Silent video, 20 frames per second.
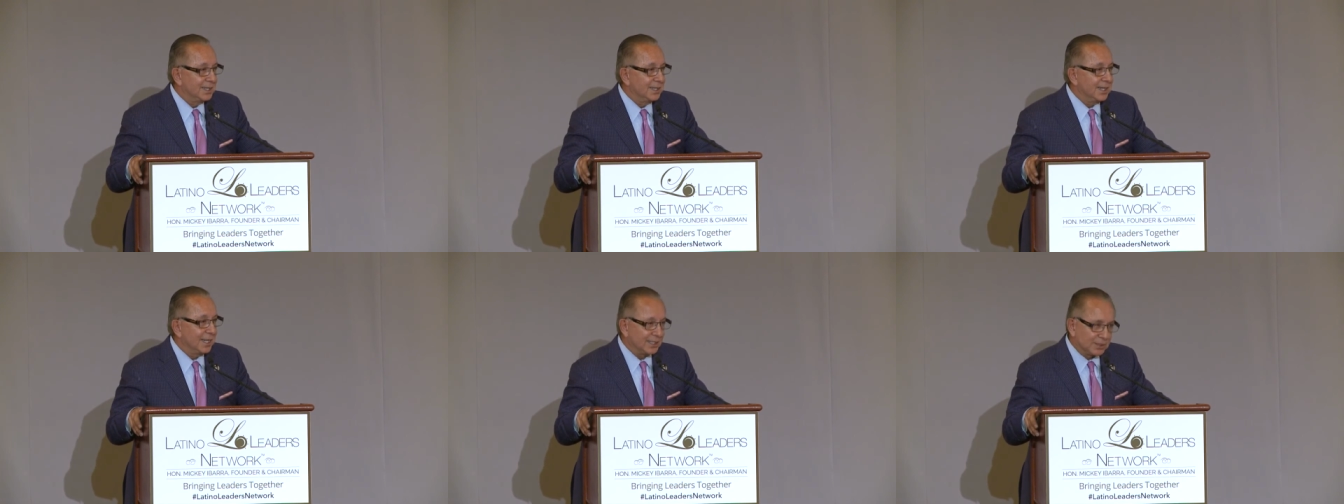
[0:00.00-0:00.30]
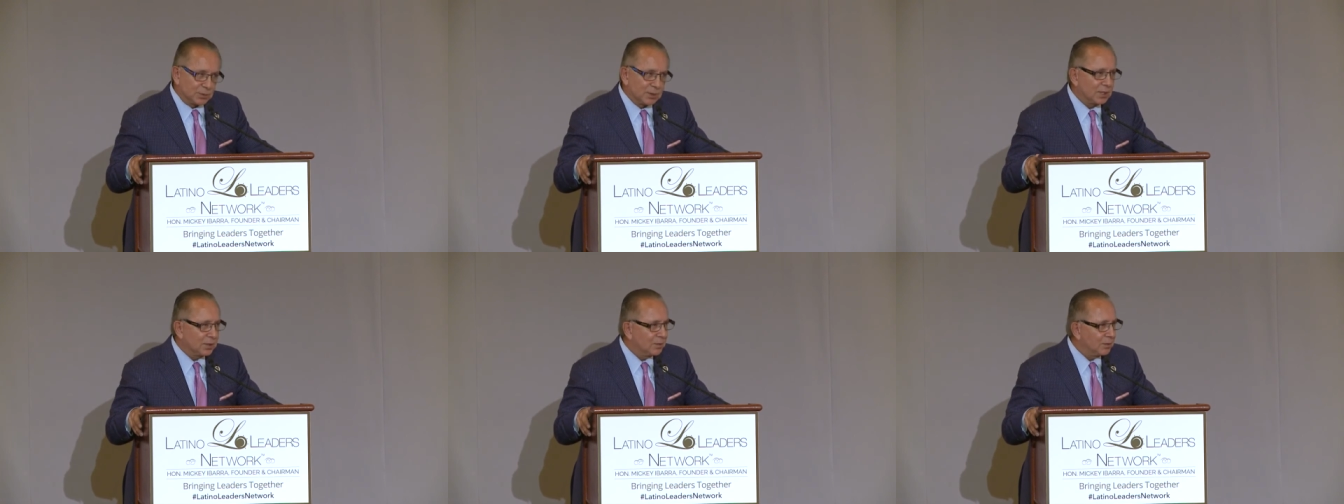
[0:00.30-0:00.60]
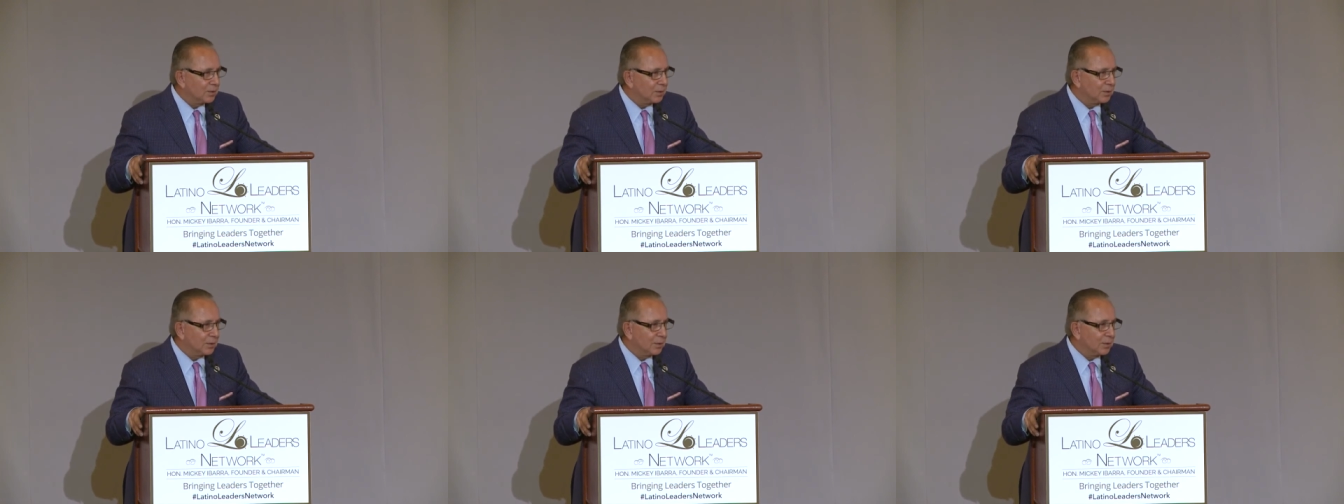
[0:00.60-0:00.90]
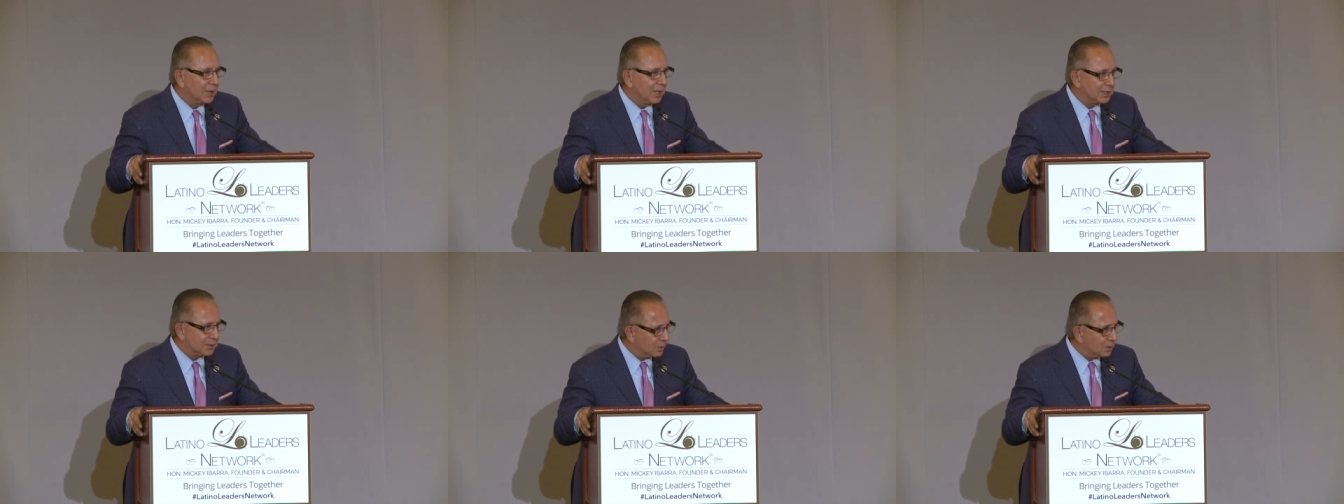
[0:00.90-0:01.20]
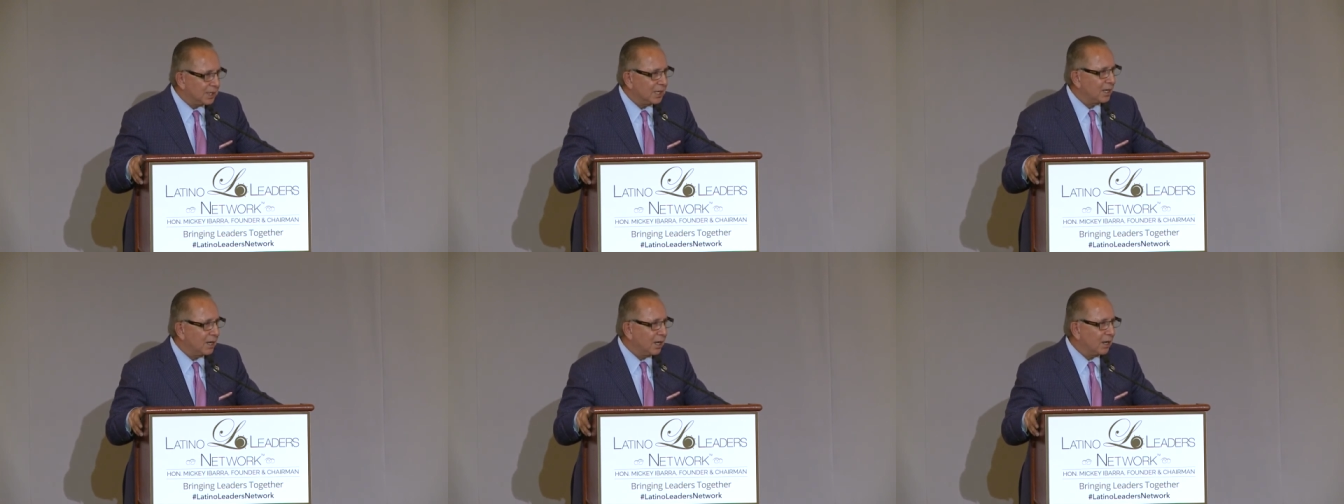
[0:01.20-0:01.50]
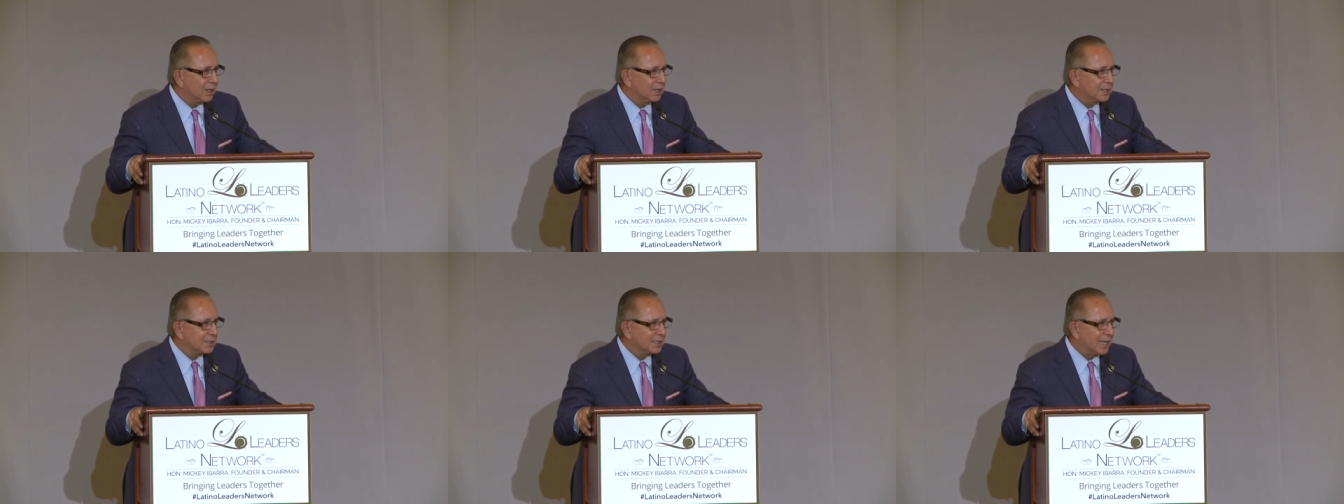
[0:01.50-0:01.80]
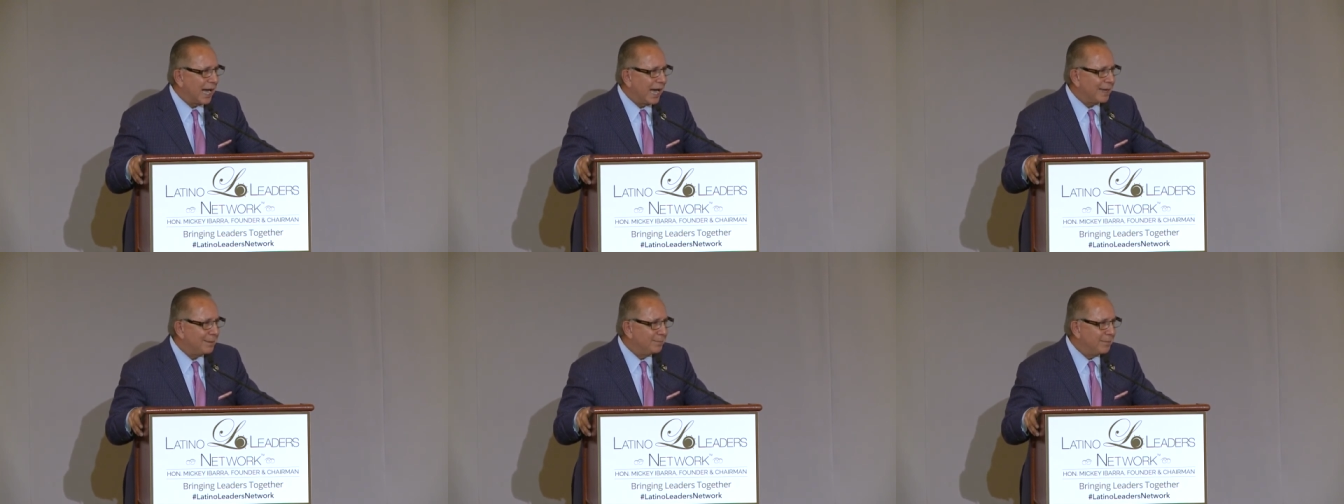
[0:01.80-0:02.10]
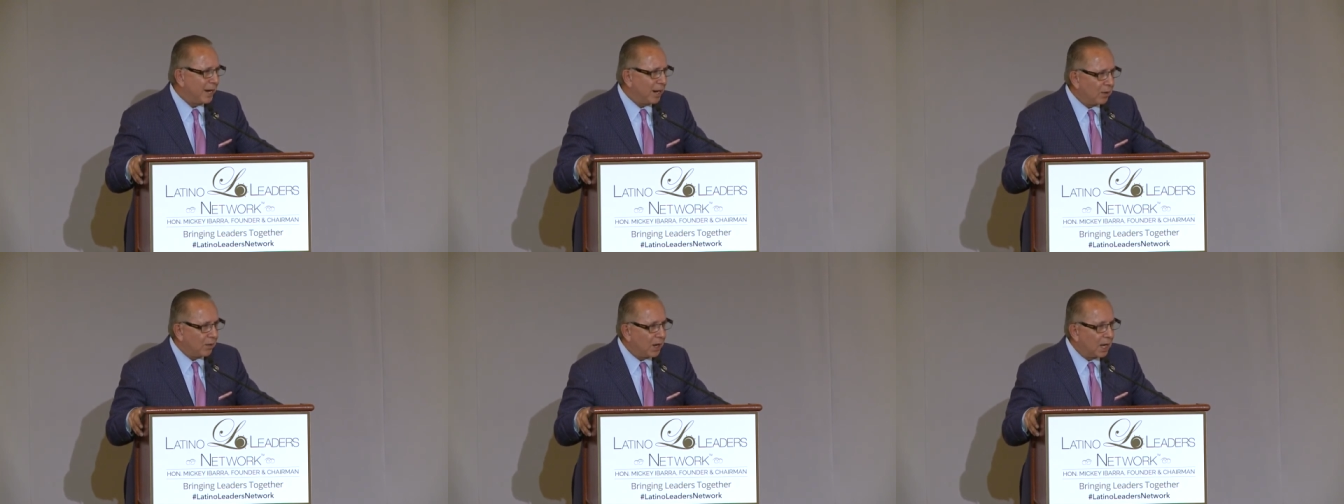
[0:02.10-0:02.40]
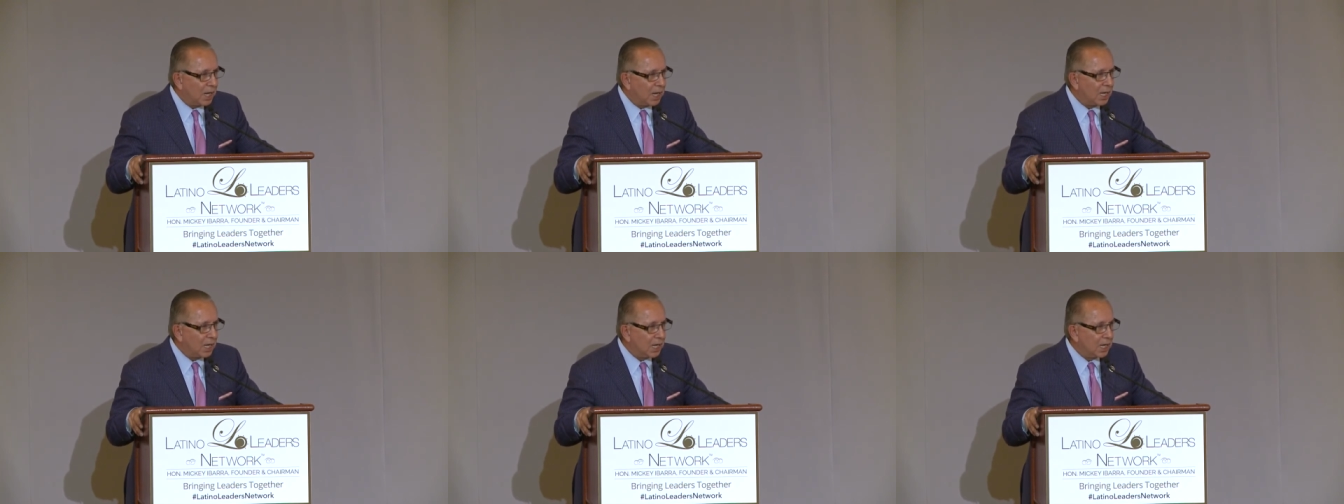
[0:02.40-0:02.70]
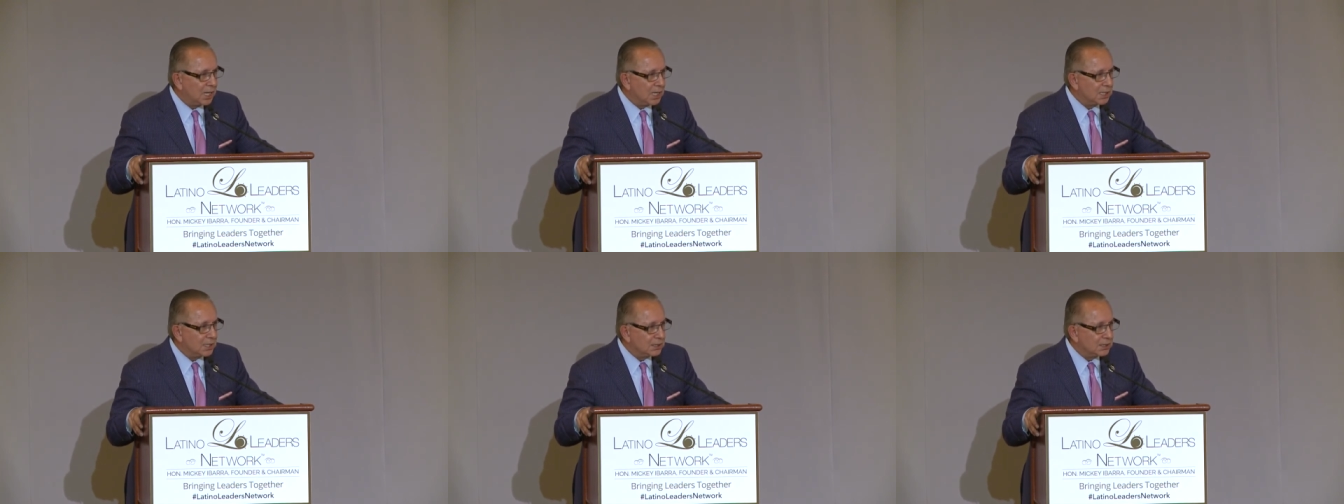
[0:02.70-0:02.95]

that's what, it, that's what they called us, Ibera,